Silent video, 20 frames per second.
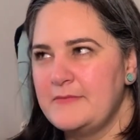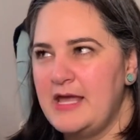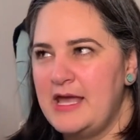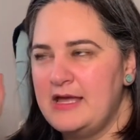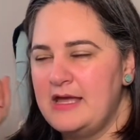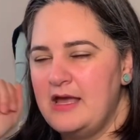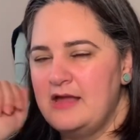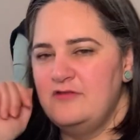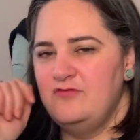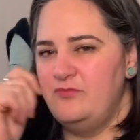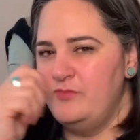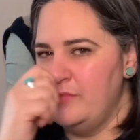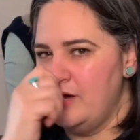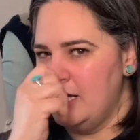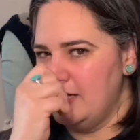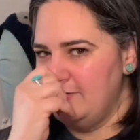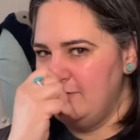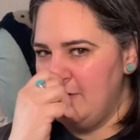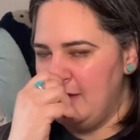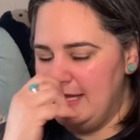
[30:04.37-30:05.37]
kind of
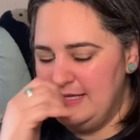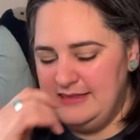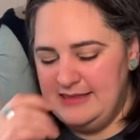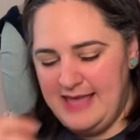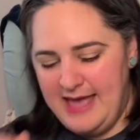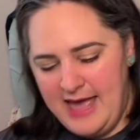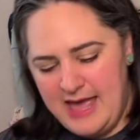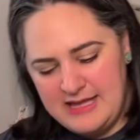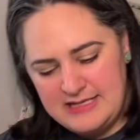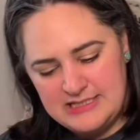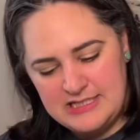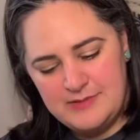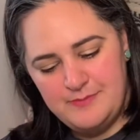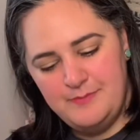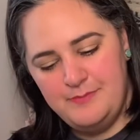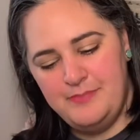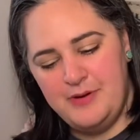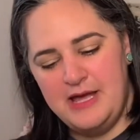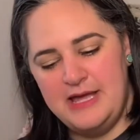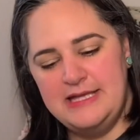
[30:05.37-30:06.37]
modified that,
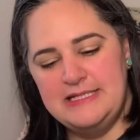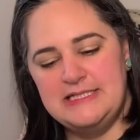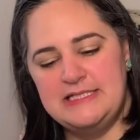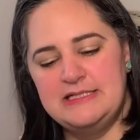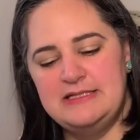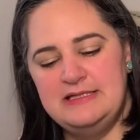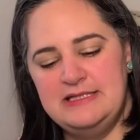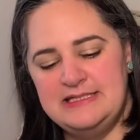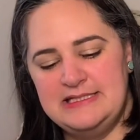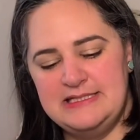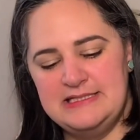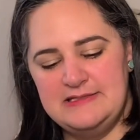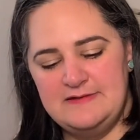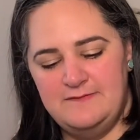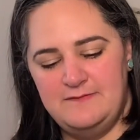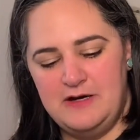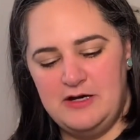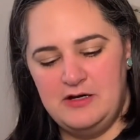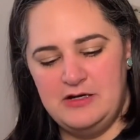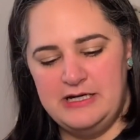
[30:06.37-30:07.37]
but this is a
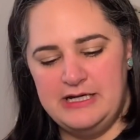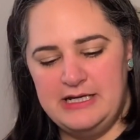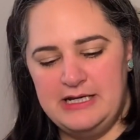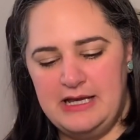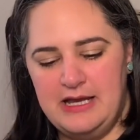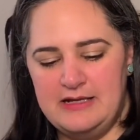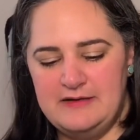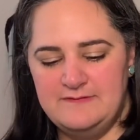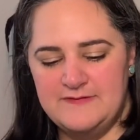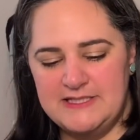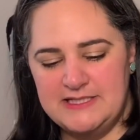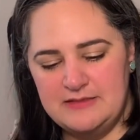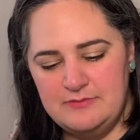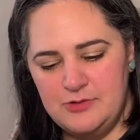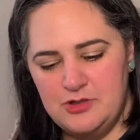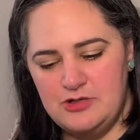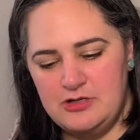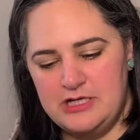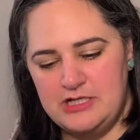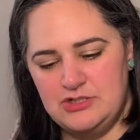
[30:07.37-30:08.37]
very kind of
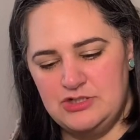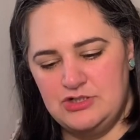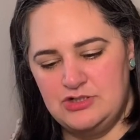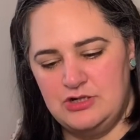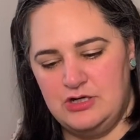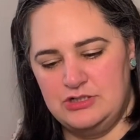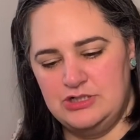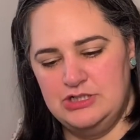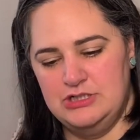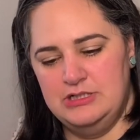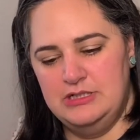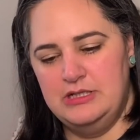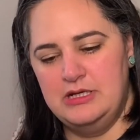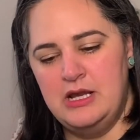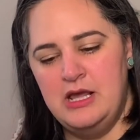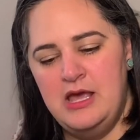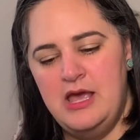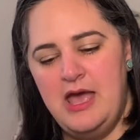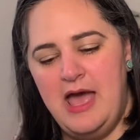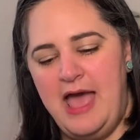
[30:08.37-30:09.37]
similar construction.
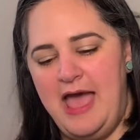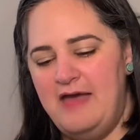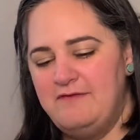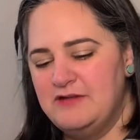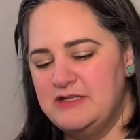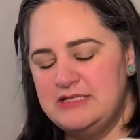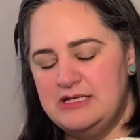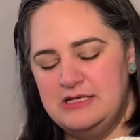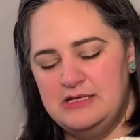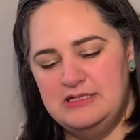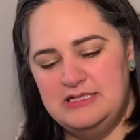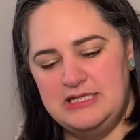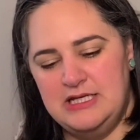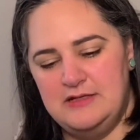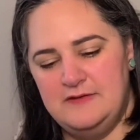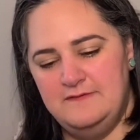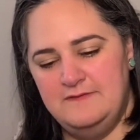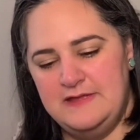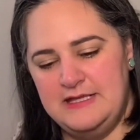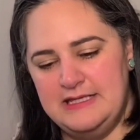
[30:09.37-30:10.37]
I haven't done a ton
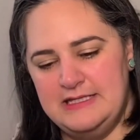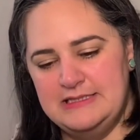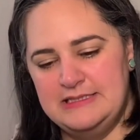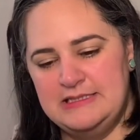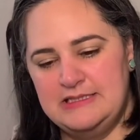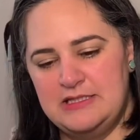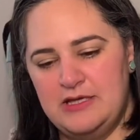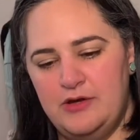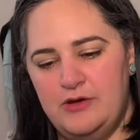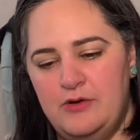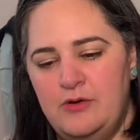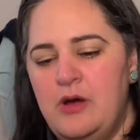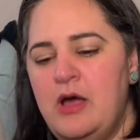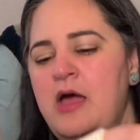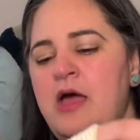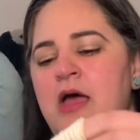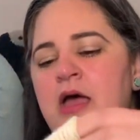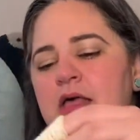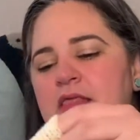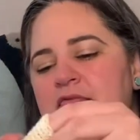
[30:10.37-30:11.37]
of these, so
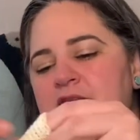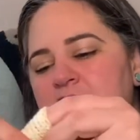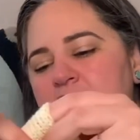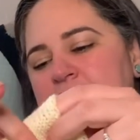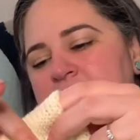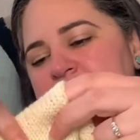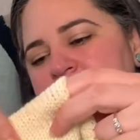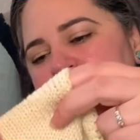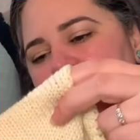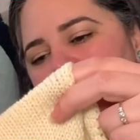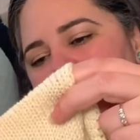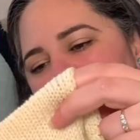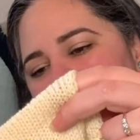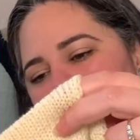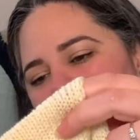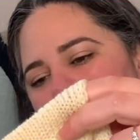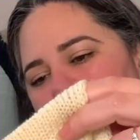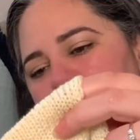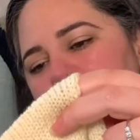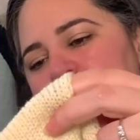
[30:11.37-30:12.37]
there is some
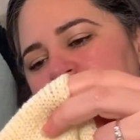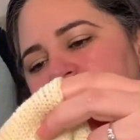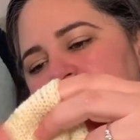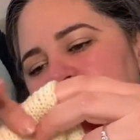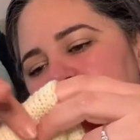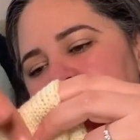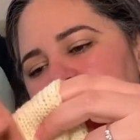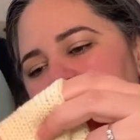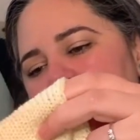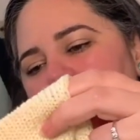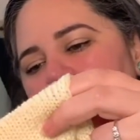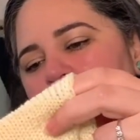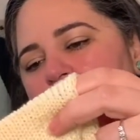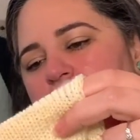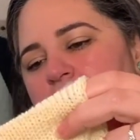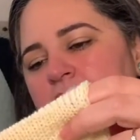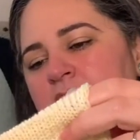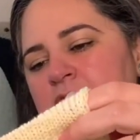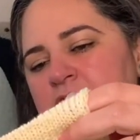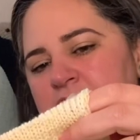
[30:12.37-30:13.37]
short row shaping
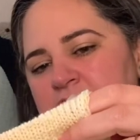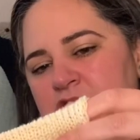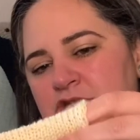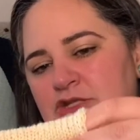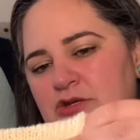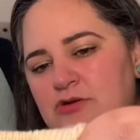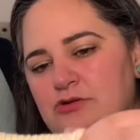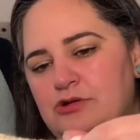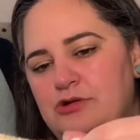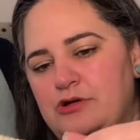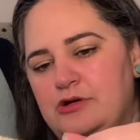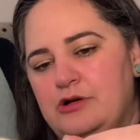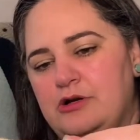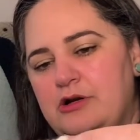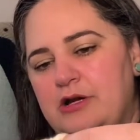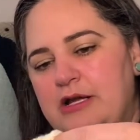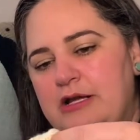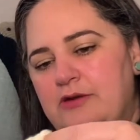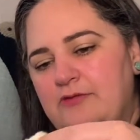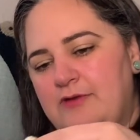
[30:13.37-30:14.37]
on the shoulder
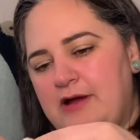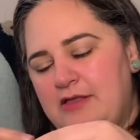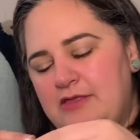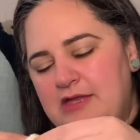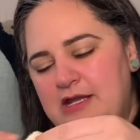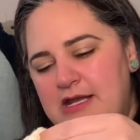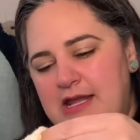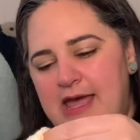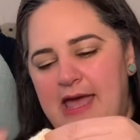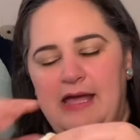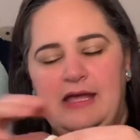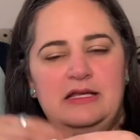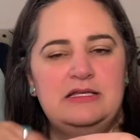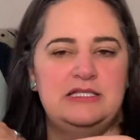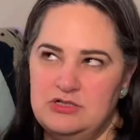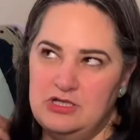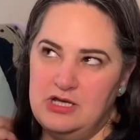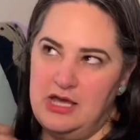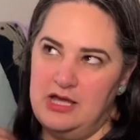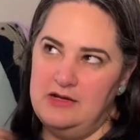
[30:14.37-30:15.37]
and around the neck
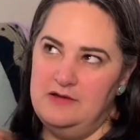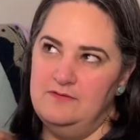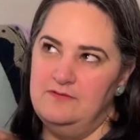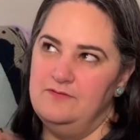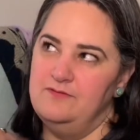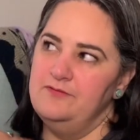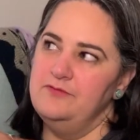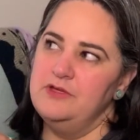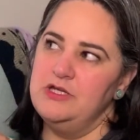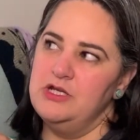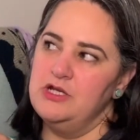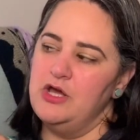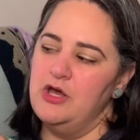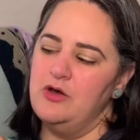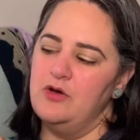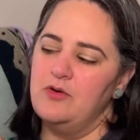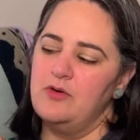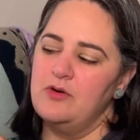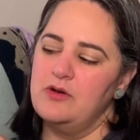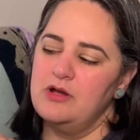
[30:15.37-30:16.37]
to kind of, you
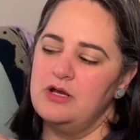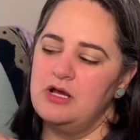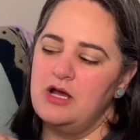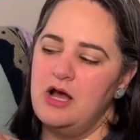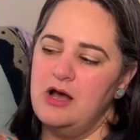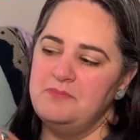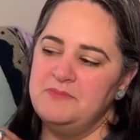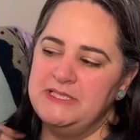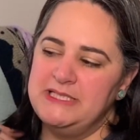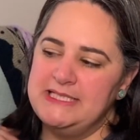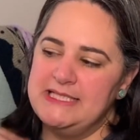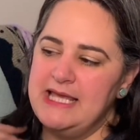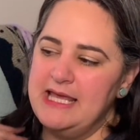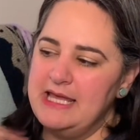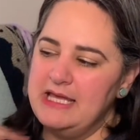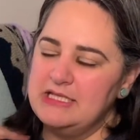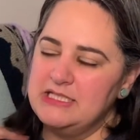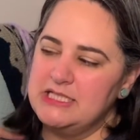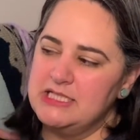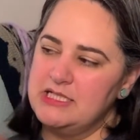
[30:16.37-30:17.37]
know,
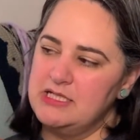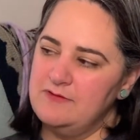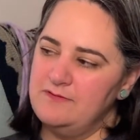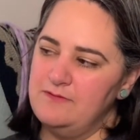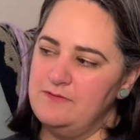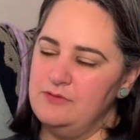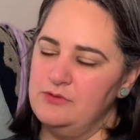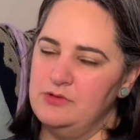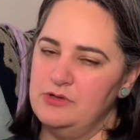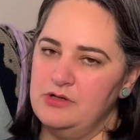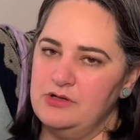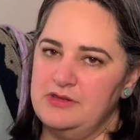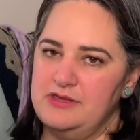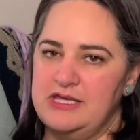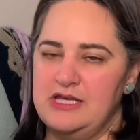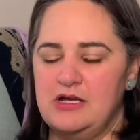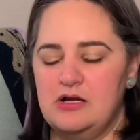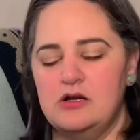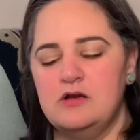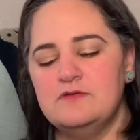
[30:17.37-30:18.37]
compensate for the
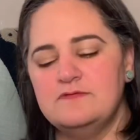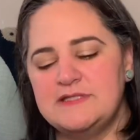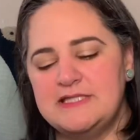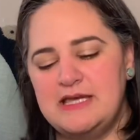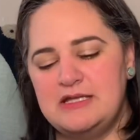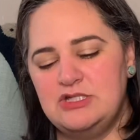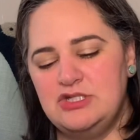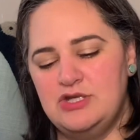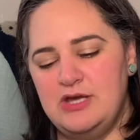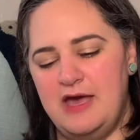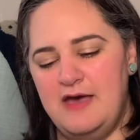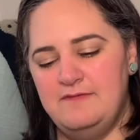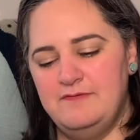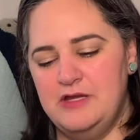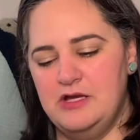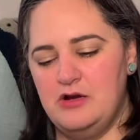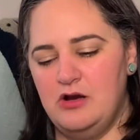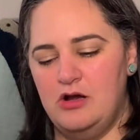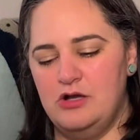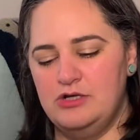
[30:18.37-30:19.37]
curves that you have
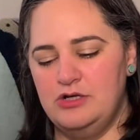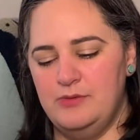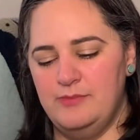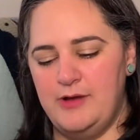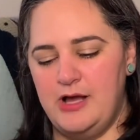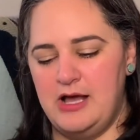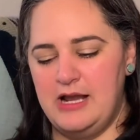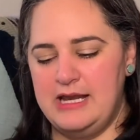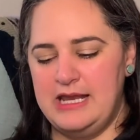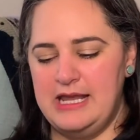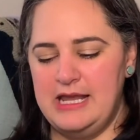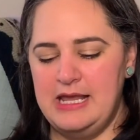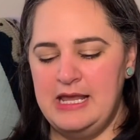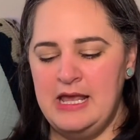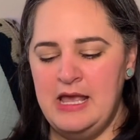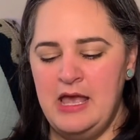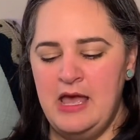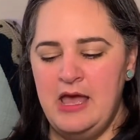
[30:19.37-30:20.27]
here on your body.